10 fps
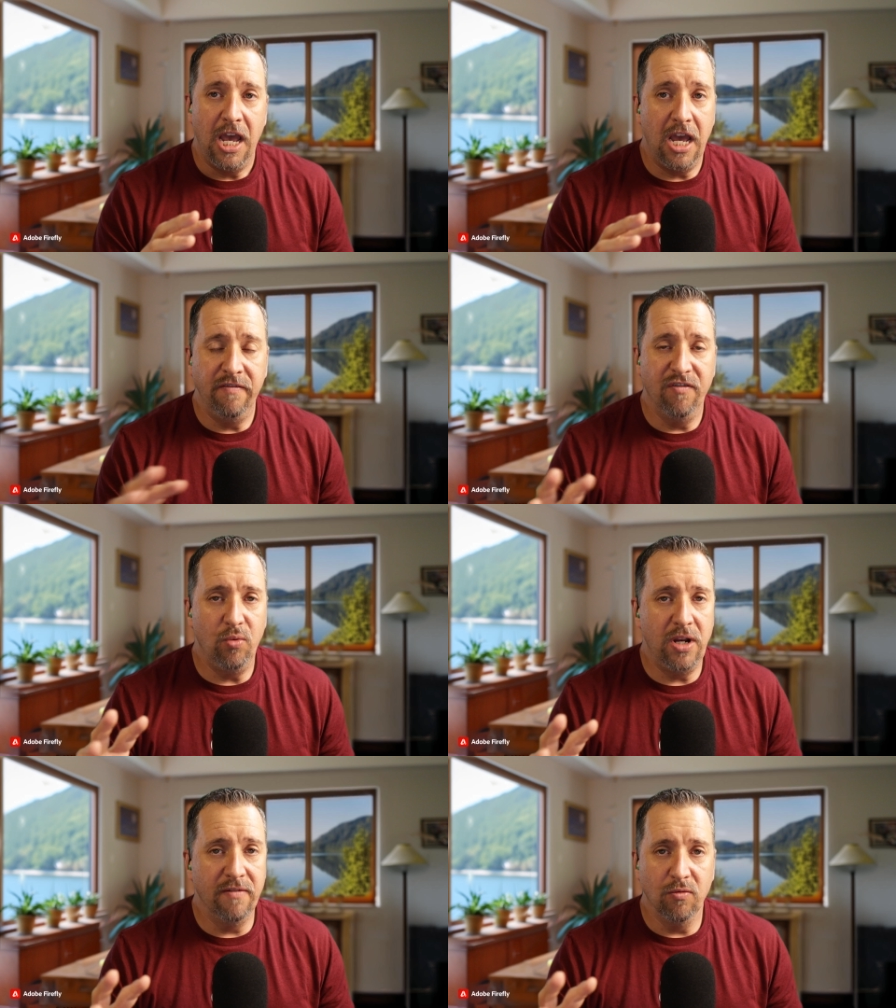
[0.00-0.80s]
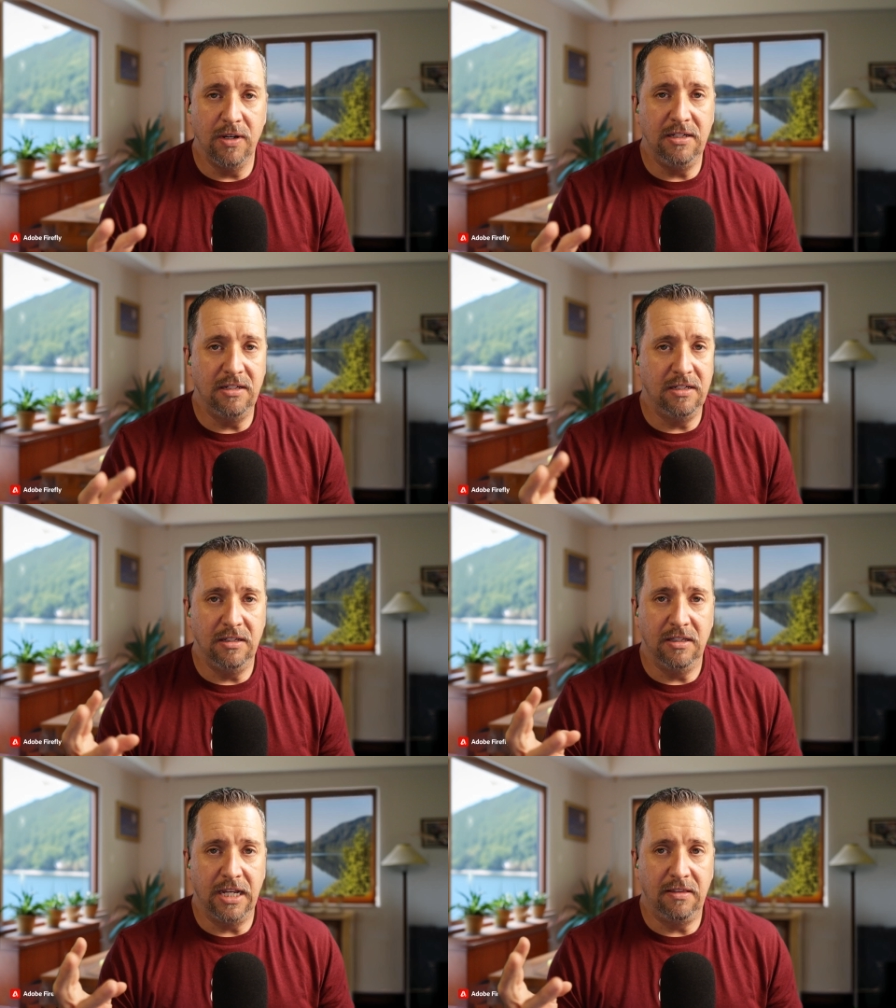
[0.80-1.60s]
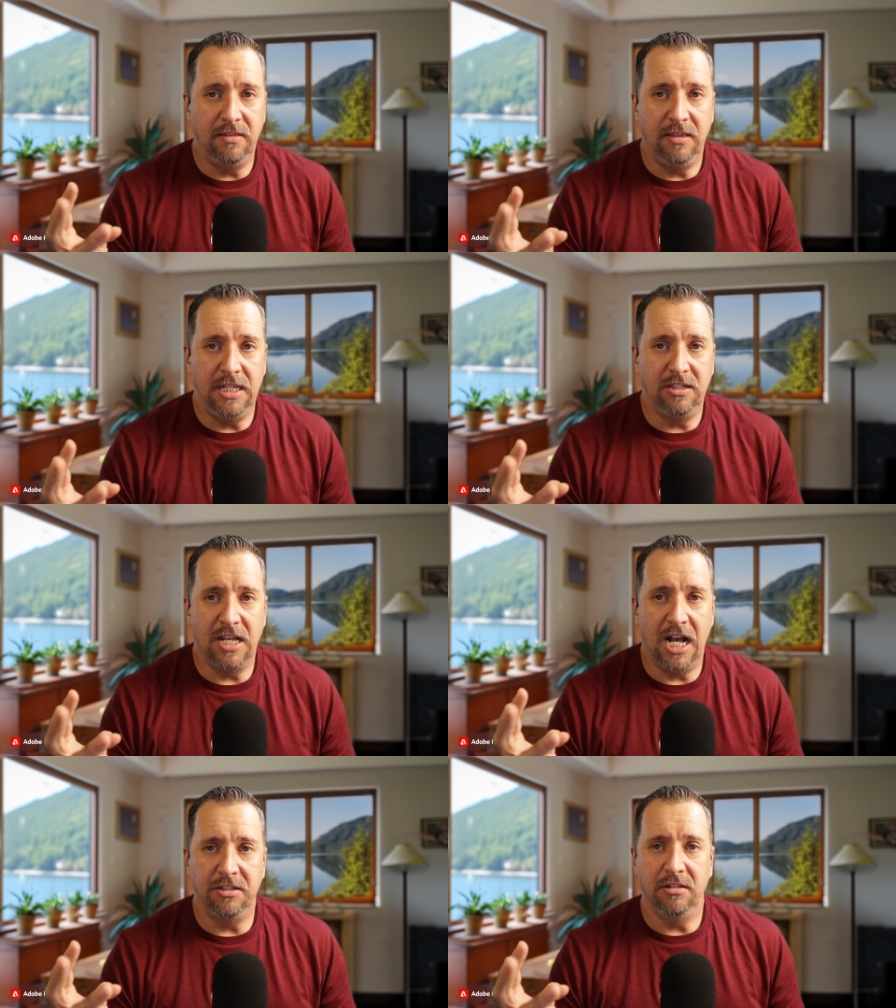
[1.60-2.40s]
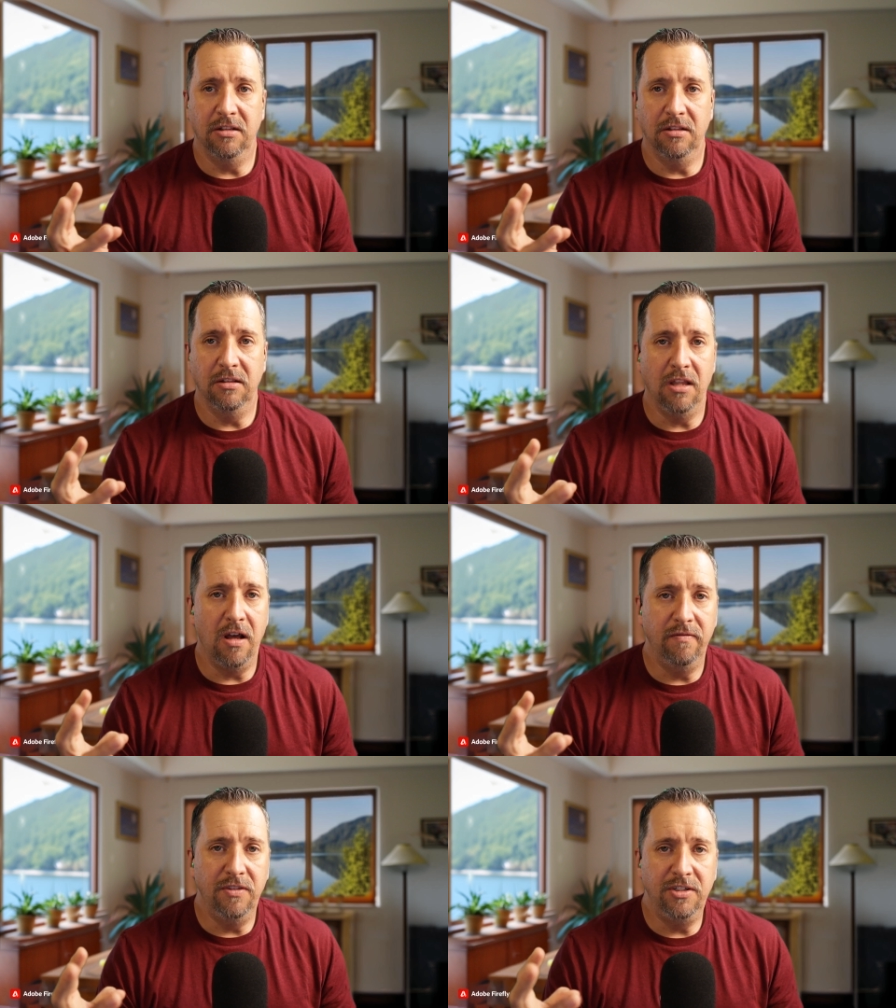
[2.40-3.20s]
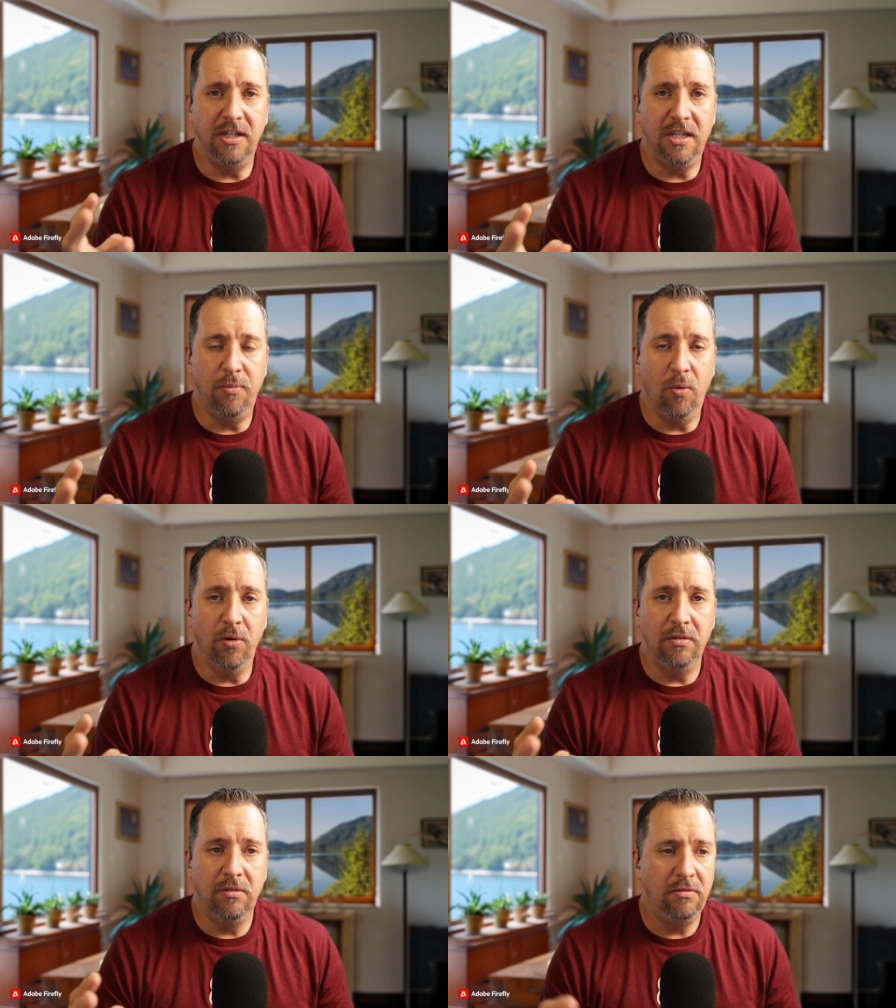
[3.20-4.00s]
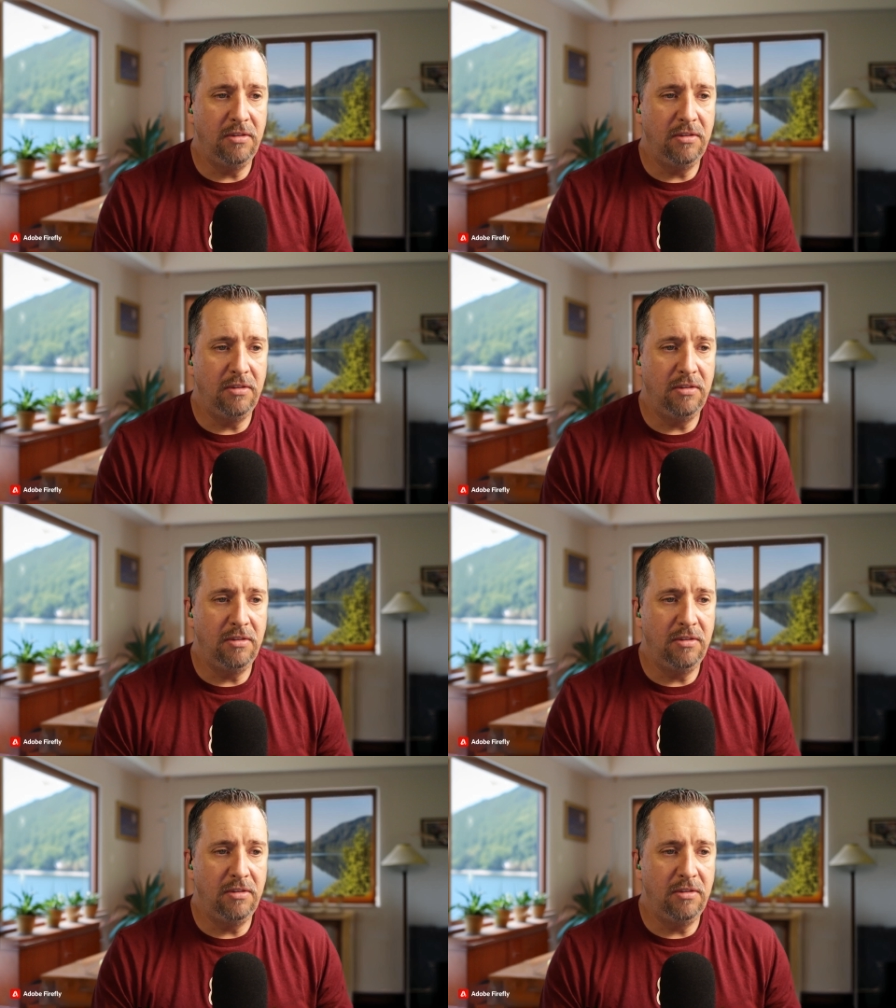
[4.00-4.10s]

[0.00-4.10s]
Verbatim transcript: and for whatever reason, like these guys love the sticky board.